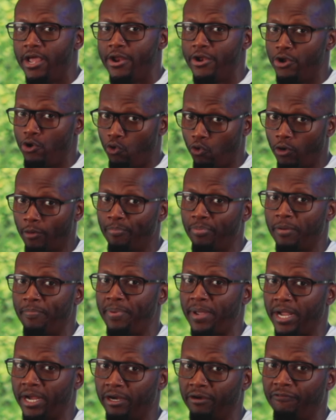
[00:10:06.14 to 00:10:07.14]
nor
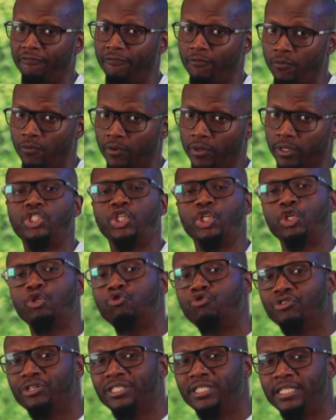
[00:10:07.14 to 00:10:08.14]
prepared for.
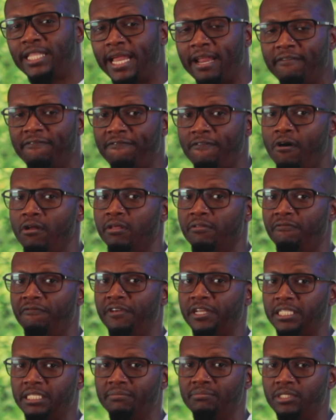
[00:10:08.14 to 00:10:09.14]
Children that have fallen
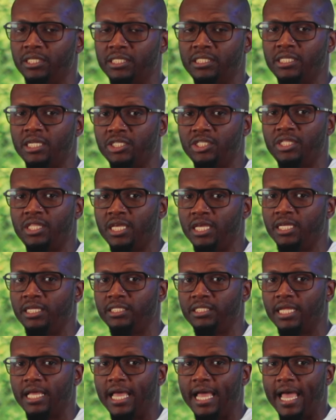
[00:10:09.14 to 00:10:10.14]
victim to such
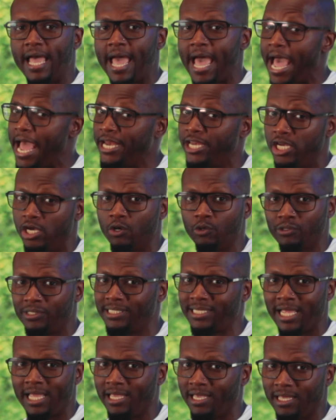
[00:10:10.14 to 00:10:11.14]
things had no
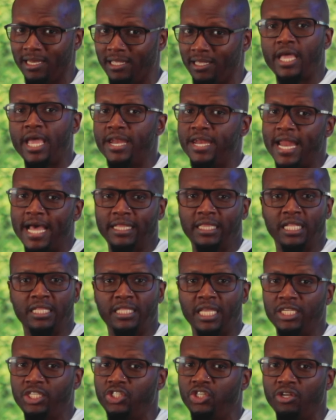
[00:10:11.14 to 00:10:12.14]
say in it. And not that
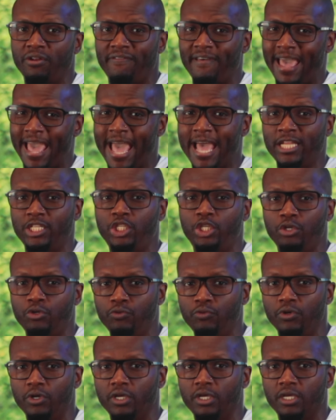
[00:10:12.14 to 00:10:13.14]
they should have had
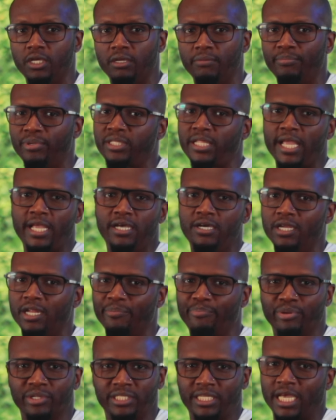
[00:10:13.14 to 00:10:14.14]
to, but they couldn't
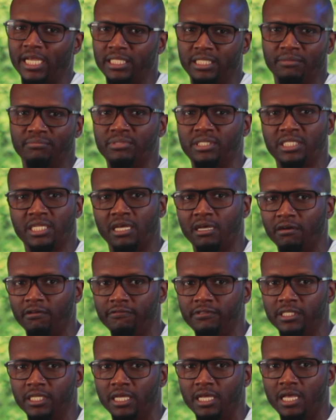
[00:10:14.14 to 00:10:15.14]
protect
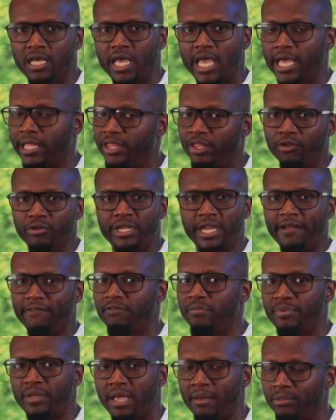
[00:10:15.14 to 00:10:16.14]
themselves, and they'll never
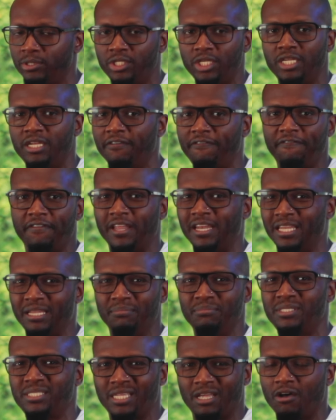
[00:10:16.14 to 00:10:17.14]
be able to defend
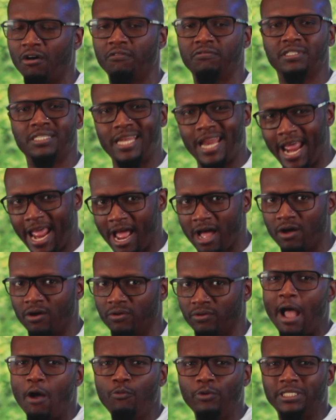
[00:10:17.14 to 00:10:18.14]
themselves now.
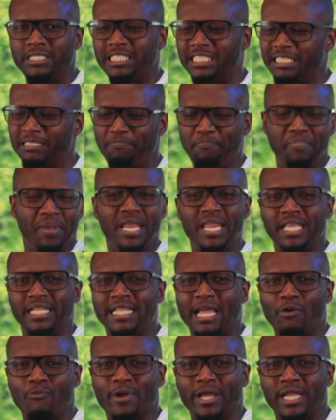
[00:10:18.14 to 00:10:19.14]
How would spitting
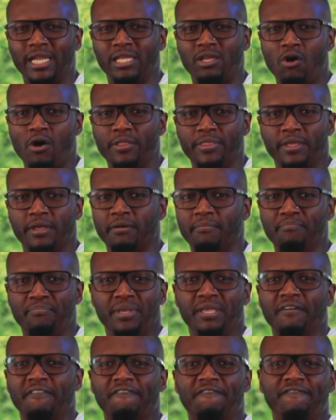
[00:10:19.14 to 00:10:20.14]
directly on them
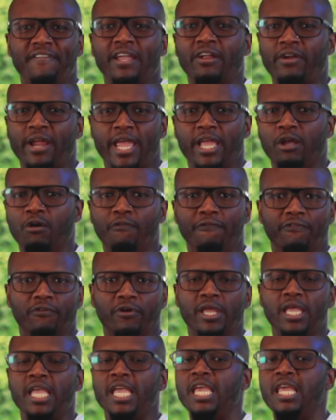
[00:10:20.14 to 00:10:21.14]
be a fair angle for
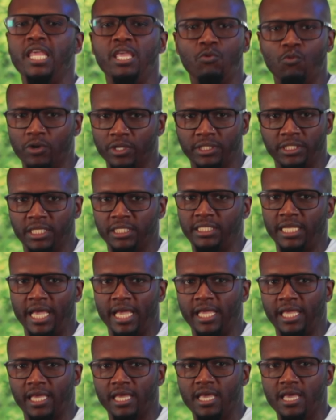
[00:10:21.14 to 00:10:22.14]
anyone to
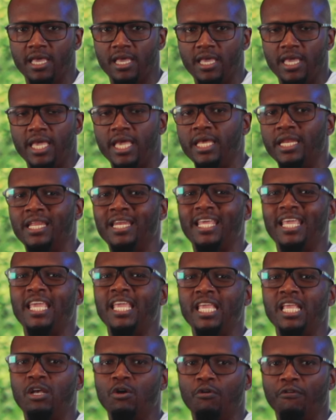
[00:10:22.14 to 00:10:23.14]
take in an
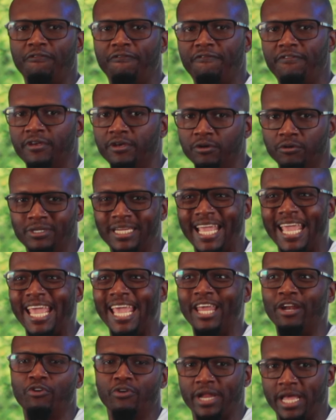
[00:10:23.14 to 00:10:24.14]
ego-filled
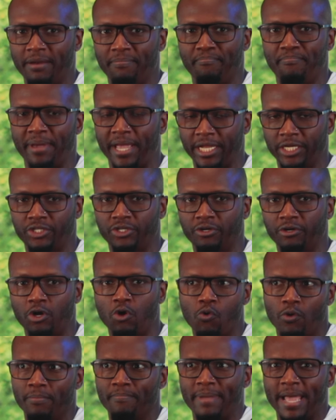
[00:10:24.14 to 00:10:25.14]
internet banter
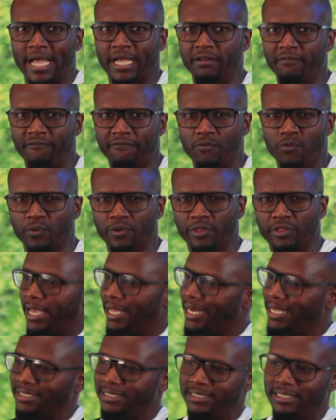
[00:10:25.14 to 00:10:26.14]
going back and forth? And
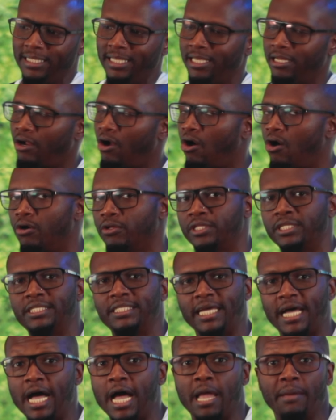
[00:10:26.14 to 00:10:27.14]
I see it all the
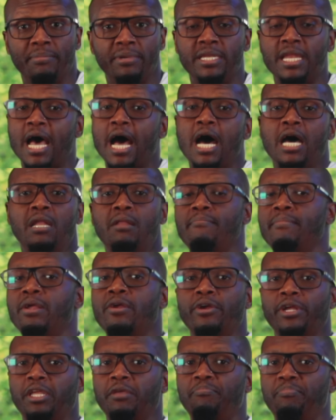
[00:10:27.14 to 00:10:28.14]
time.
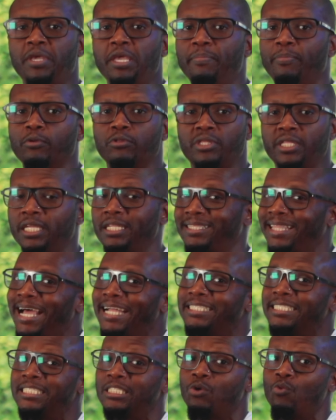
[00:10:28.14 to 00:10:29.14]
Non-American people think
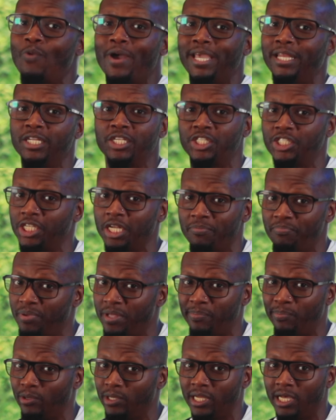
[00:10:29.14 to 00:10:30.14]
that's the way to shut
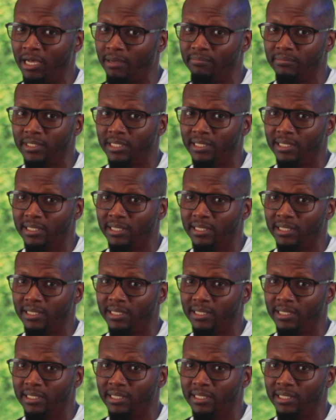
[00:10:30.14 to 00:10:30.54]
people up.